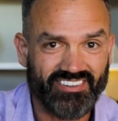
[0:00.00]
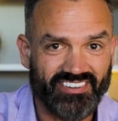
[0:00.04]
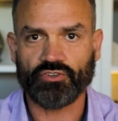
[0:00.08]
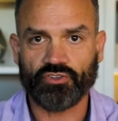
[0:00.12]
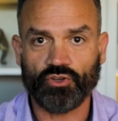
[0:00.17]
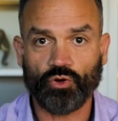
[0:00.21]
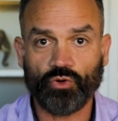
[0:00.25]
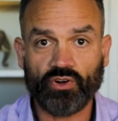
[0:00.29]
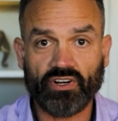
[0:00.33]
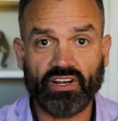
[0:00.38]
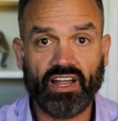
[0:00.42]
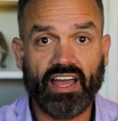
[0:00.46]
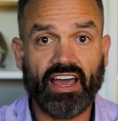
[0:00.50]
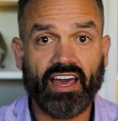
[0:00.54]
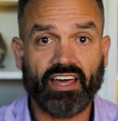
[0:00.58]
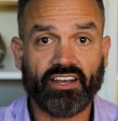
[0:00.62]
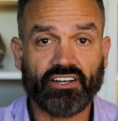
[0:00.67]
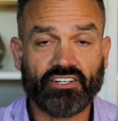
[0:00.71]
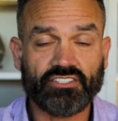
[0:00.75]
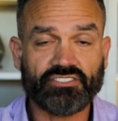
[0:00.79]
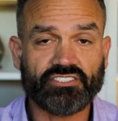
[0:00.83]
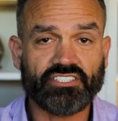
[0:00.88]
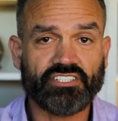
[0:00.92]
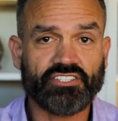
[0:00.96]
So your
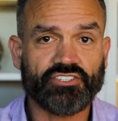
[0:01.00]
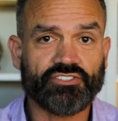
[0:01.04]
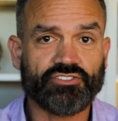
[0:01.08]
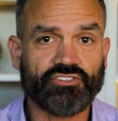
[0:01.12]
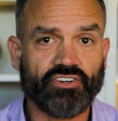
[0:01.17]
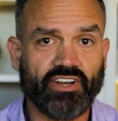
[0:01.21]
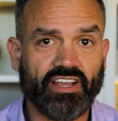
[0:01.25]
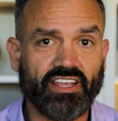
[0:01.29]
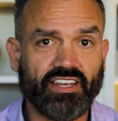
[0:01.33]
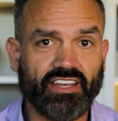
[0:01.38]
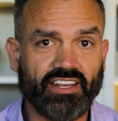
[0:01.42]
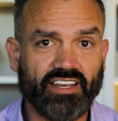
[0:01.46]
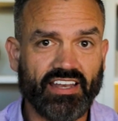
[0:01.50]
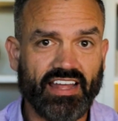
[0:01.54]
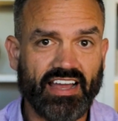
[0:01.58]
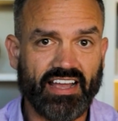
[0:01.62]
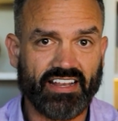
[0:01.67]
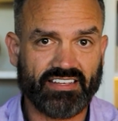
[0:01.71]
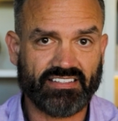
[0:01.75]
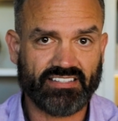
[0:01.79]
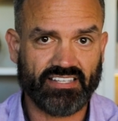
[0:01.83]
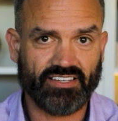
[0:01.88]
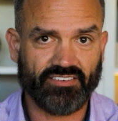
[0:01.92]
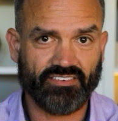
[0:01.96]
energy draining
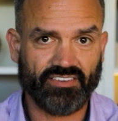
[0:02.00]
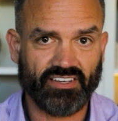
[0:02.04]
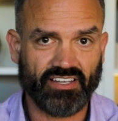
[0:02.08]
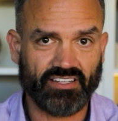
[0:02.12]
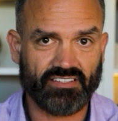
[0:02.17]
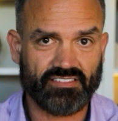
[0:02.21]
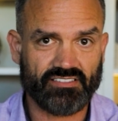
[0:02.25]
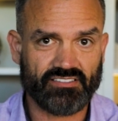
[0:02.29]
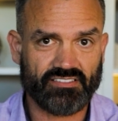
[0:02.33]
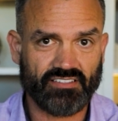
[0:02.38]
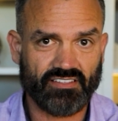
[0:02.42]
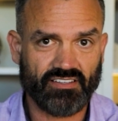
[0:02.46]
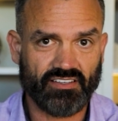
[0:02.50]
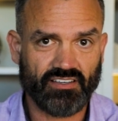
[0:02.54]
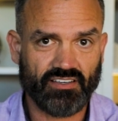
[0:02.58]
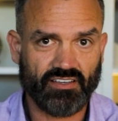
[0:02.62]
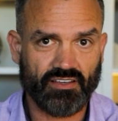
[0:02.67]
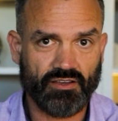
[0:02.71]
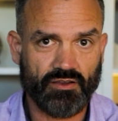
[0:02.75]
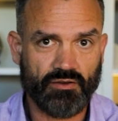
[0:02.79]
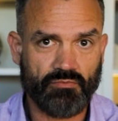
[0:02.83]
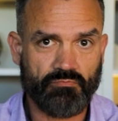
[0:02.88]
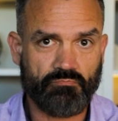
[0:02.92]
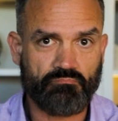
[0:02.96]
activities
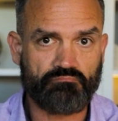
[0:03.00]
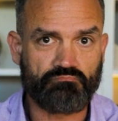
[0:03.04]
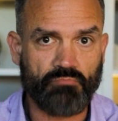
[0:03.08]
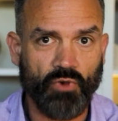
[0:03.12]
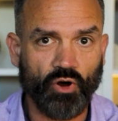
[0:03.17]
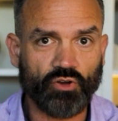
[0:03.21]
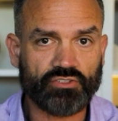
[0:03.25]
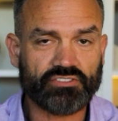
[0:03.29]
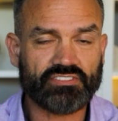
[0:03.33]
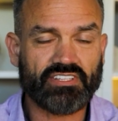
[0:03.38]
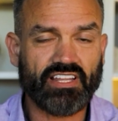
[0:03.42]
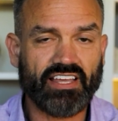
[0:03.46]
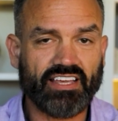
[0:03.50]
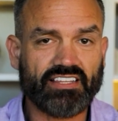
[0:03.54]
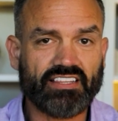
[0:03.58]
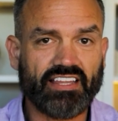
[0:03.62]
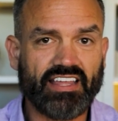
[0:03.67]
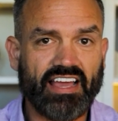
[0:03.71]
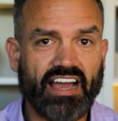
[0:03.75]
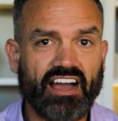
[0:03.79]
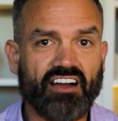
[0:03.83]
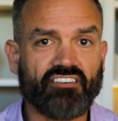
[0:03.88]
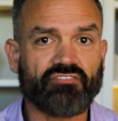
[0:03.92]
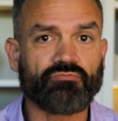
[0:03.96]
most
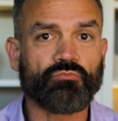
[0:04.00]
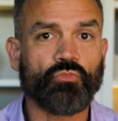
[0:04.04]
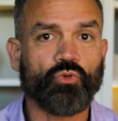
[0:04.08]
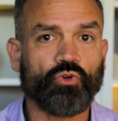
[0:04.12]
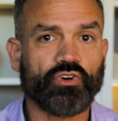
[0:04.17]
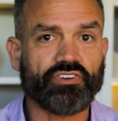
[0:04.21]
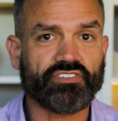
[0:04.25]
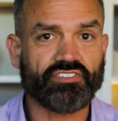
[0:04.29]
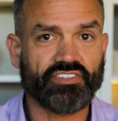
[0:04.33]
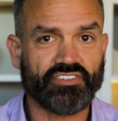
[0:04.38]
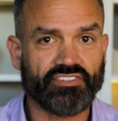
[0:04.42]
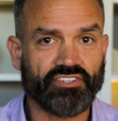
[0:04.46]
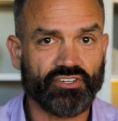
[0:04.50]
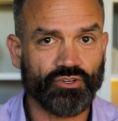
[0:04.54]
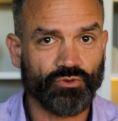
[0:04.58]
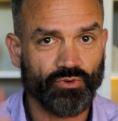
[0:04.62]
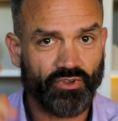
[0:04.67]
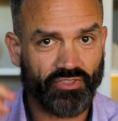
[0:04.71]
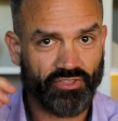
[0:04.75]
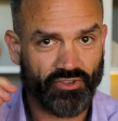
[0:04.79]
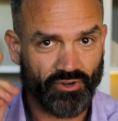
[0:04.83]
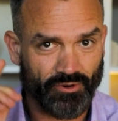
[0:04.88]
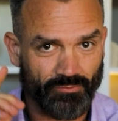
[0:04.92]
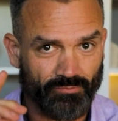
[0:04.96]
likely have more to do
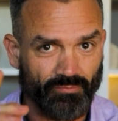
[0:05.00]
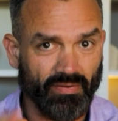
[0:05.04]
with your